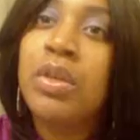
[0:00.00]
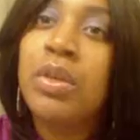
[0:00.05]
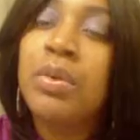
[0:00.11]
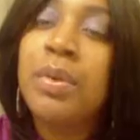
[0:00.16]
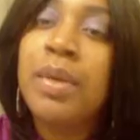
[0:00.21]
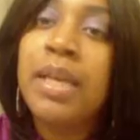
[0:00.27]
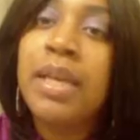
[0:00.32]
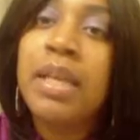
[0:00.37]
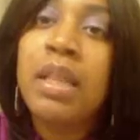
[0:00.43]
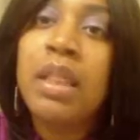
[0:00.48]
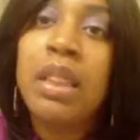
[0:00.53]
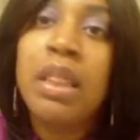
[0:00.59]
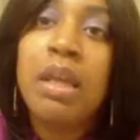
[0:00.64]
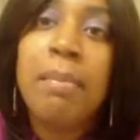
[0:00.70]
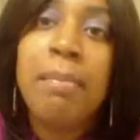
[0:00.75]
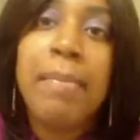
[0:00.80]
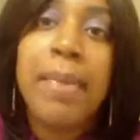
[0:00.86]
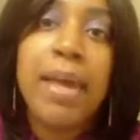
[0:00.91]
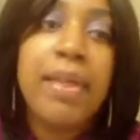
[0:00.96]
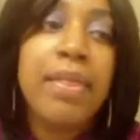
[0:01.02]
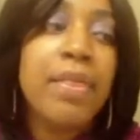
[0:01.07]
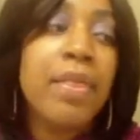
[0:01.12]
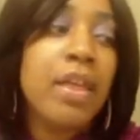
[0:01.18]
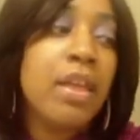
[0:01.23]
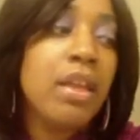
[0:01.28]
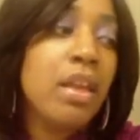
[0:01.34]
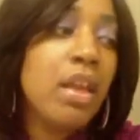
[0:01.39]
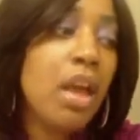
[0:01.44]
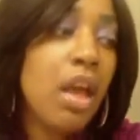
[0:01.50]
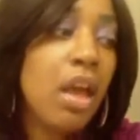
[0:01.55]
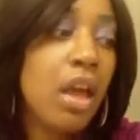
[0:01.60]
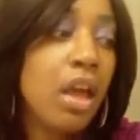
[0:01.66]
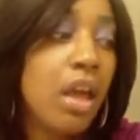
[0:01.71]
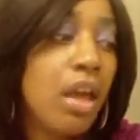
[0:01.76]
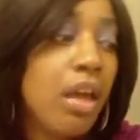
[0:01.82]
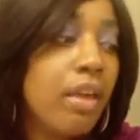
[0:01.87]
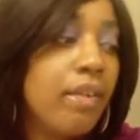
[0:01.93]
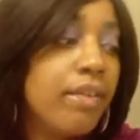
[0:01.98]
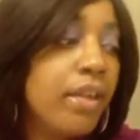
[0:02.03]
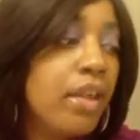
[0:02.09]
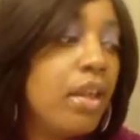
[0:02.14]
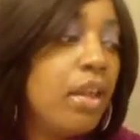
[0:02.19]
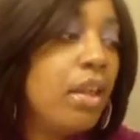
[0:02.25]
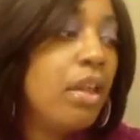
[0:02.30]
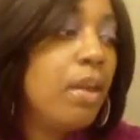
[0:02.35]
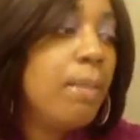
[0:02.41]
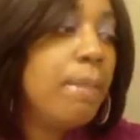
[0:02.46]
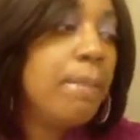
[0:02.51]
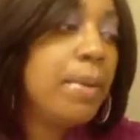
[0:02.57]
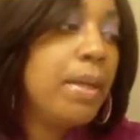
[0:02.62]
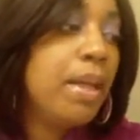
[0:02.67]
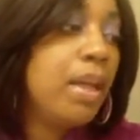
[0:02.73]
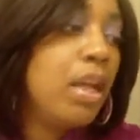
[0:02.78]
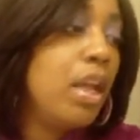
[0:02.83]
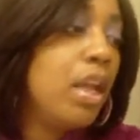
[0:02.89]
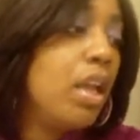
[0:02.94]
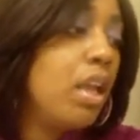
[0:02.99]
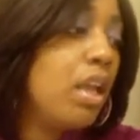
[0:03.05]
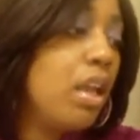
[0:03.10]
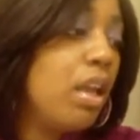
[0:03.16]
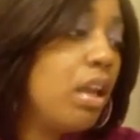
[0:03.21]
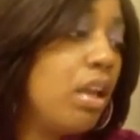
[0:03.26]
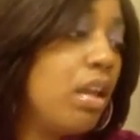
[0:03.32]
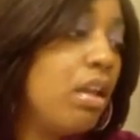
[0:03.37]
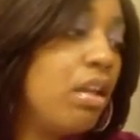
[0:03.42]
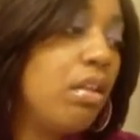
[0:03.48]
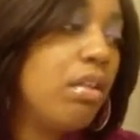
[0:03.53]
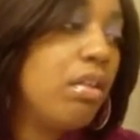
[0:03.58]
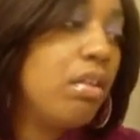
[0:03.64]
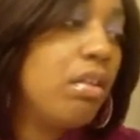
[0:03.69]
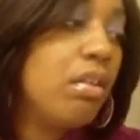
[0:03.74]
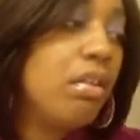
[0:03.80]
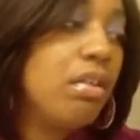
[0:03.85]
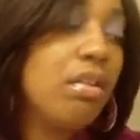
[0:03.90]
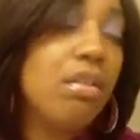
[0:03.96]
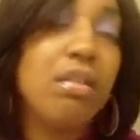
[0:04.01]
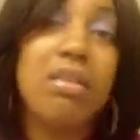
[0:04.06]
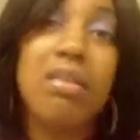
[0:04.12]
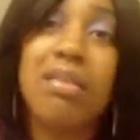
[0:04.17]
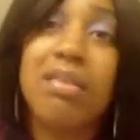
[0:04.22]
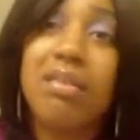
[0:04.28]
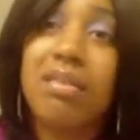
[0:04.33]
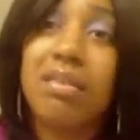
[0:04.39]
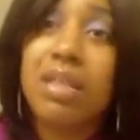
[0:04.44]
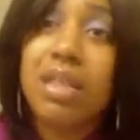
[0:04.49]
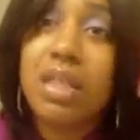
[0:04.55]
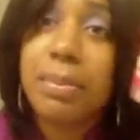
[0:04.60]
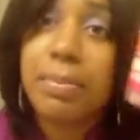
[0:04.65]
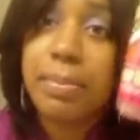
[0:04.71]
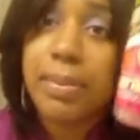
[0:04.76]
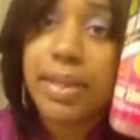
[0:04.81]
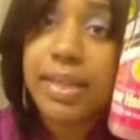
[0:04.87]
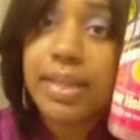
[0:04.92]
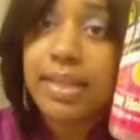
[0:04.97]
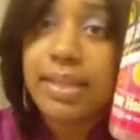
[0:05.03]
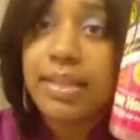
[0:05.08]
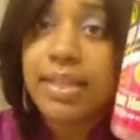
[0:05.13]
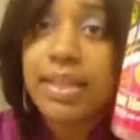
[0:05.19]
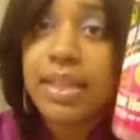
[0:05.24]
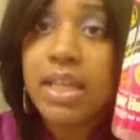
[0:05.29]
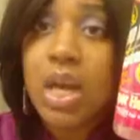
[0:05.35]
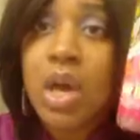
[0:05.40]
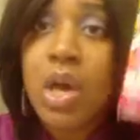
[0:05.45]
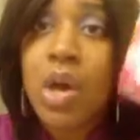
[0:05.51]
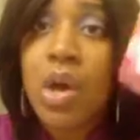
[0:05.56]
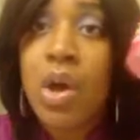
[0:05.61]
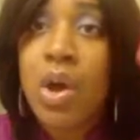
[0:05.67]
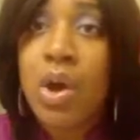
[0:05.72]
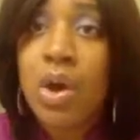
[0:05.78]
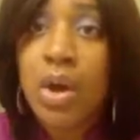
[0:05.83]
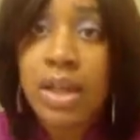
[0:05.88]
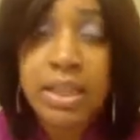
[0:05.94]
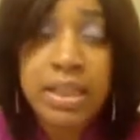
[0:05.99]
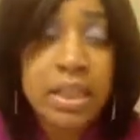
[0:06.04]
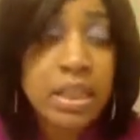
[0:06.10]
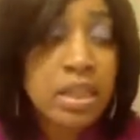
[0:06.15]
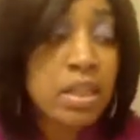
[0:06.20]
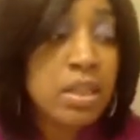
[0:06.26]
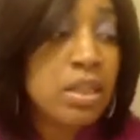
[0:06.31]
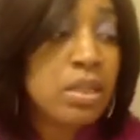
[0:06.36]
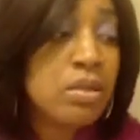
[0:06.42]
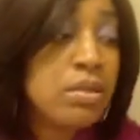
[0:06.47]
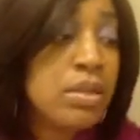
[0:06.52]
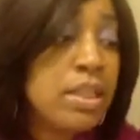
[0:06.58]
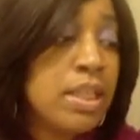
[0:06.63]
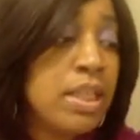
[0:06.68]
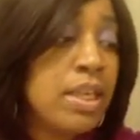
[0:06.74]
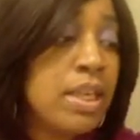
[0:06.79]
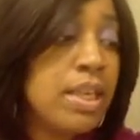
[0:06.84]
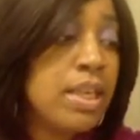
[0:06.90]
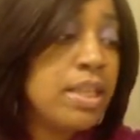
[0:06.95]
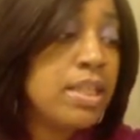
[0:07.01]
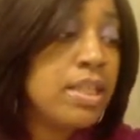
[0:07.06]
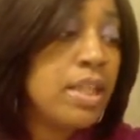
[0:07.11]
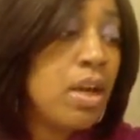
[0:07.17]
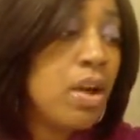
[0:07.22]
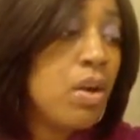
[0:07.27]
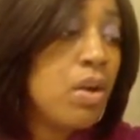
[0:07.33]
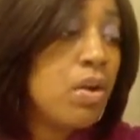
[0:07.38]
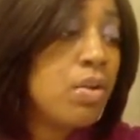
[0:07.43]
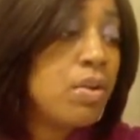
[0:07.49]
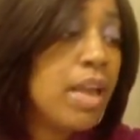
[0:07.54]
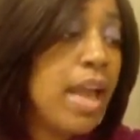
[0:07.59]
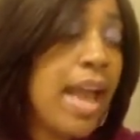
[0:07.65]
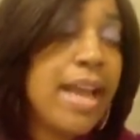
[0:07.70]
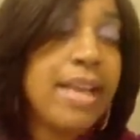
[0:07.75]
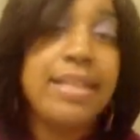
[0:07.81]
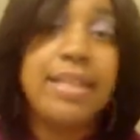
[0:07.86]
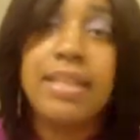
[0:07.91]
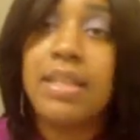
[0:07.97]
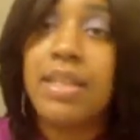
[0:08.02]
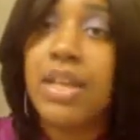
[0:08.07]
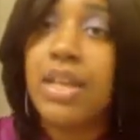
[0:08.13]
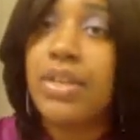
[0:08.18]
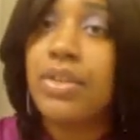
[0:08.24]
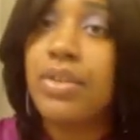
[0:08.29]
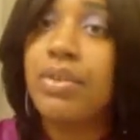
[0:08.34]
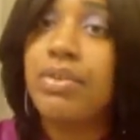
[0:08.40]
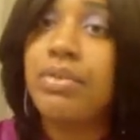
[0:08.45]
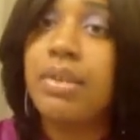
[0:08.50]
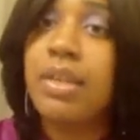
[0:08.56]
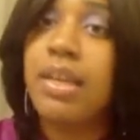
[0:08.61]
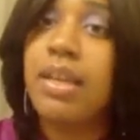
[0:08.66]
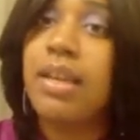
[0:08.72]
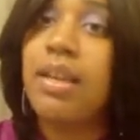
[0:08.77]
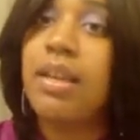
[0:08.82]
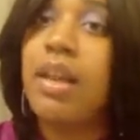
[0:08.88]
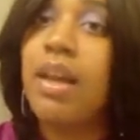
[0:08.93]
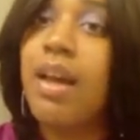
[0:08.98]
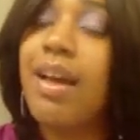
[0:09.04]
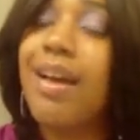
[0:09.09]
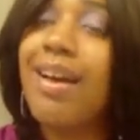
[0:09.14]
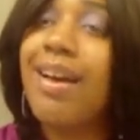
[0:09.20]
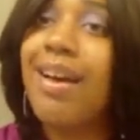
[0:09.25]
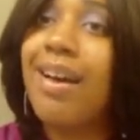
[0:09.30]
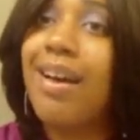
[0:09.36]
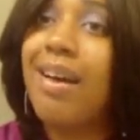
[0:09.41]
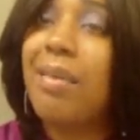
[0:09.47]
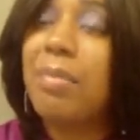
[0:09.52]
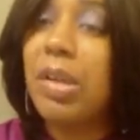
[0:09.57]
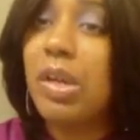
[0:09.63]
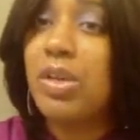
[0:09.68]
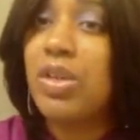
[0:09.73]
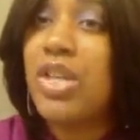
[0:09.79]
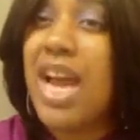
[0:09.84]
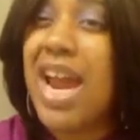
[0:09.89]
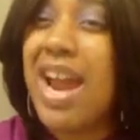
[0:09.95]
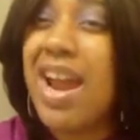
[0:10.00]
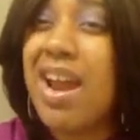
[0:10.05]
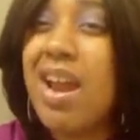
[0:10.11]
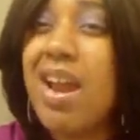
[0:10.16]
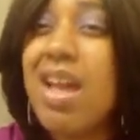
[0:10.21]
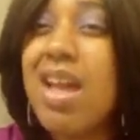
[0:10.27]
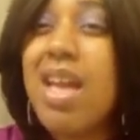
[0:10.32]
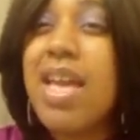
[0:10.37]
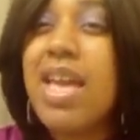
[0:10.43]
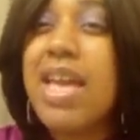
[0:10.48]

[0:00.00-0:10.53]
doing the method of putting Spritz onto the glue to get it to hold, I suggest using a blow dryer.